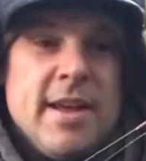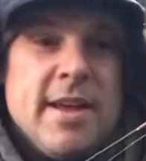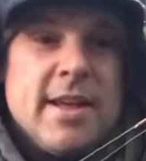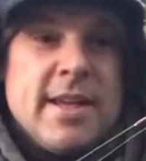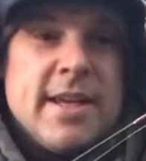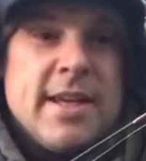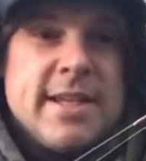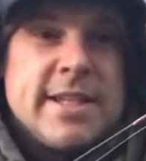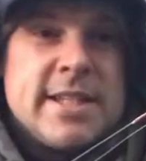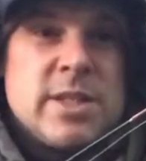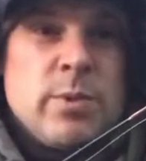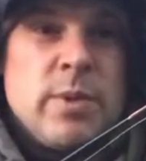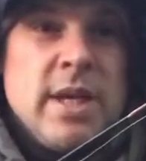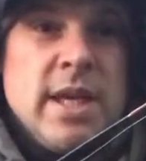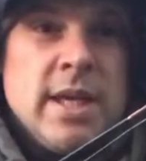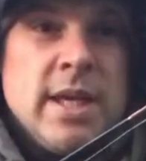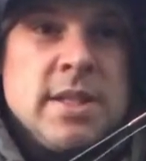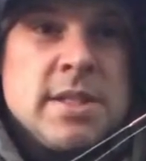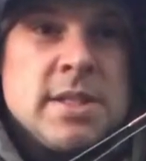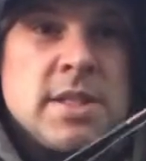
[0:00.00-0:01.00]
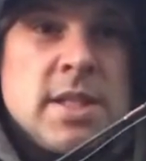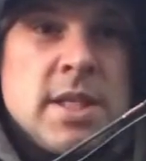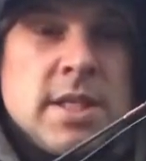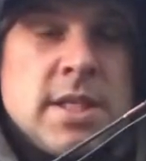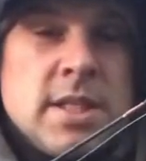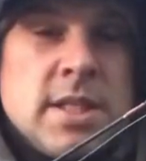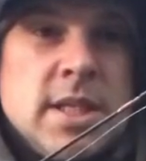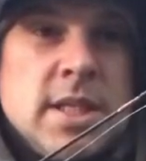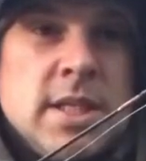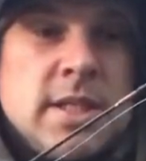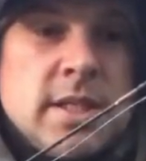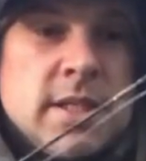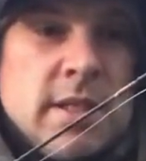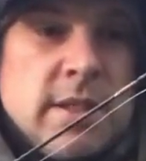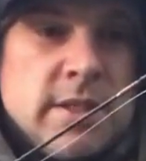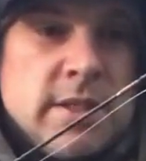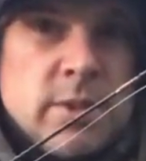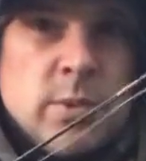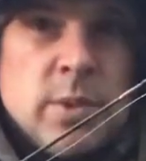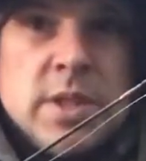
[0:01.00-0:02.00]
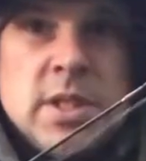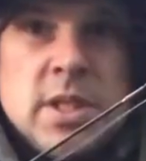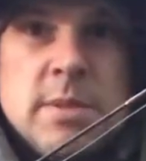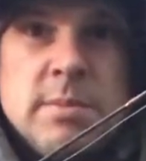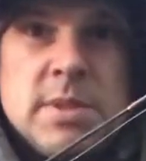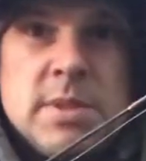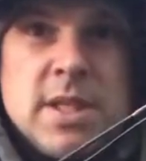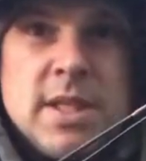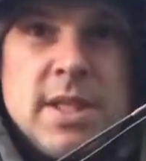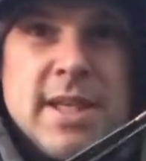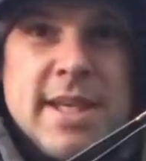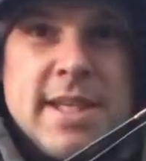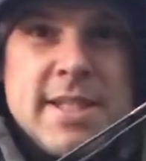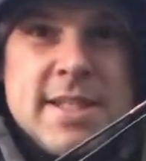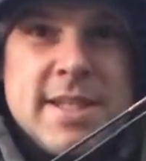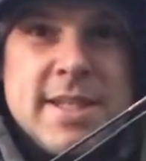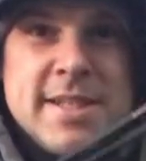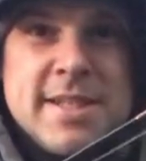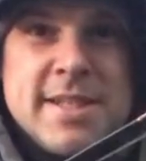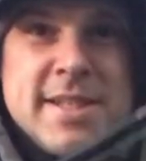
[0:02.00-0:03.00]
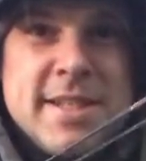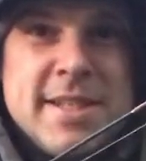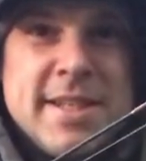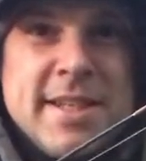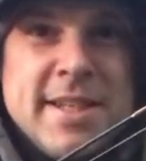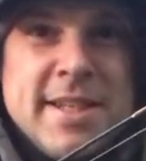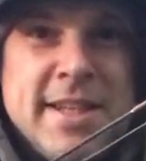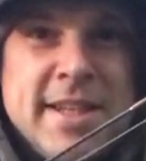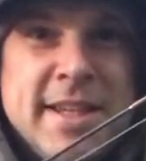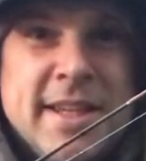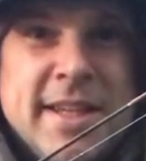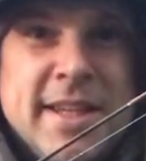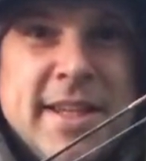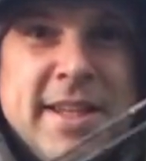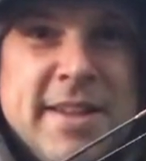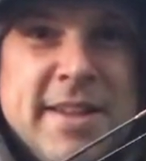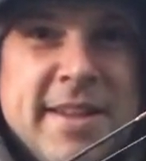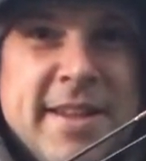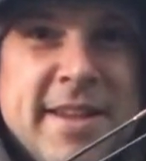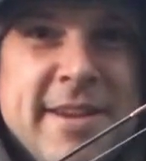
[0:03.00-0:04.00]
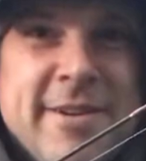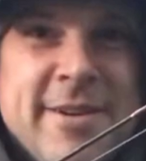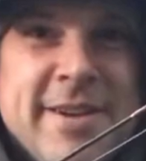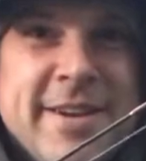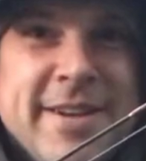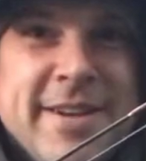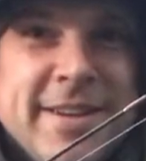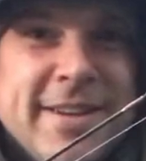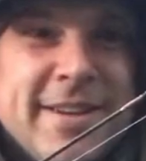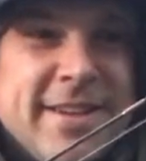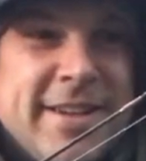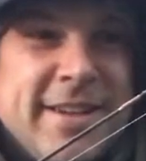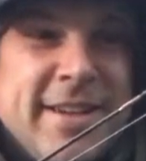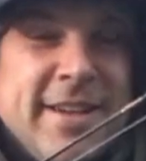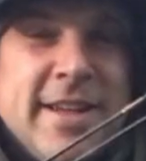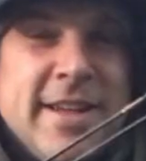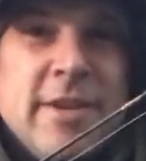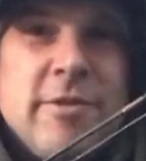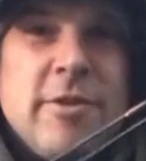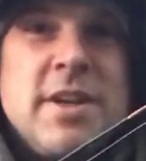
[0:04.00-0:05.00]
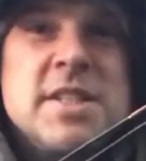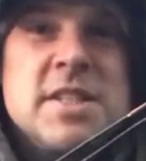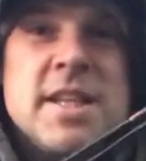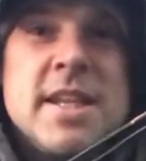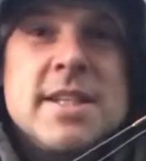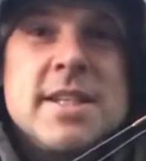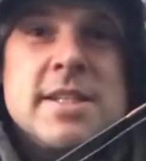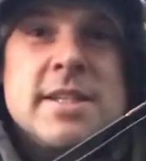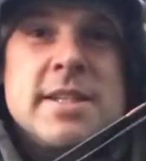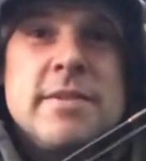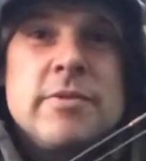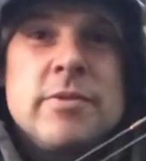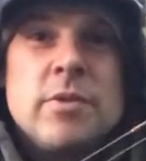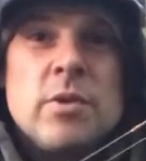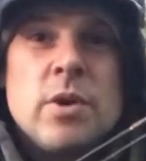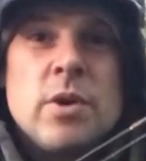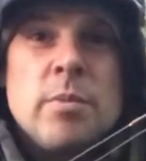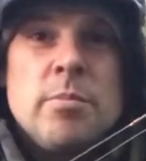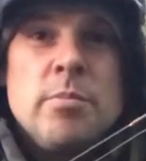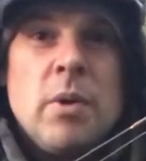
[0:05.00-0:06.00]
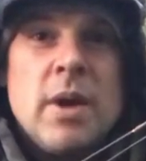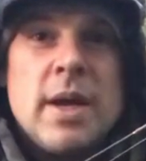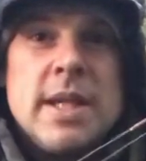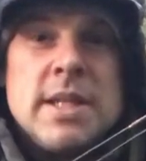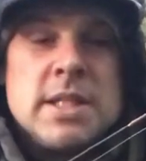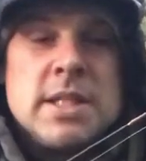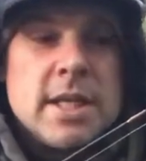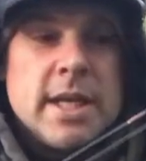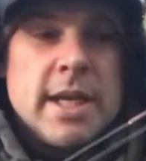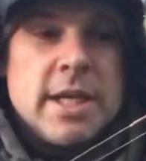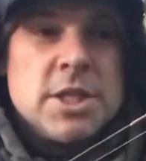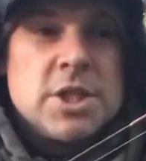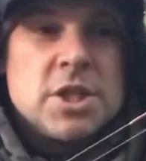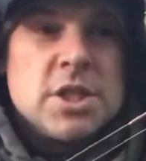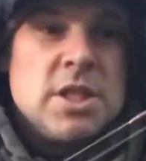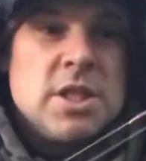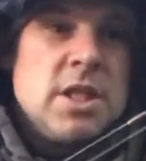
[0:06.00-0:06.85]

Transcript: Yeah swinging in the 60s, swing tips in the 80s they're uh, a very sensitive bite indication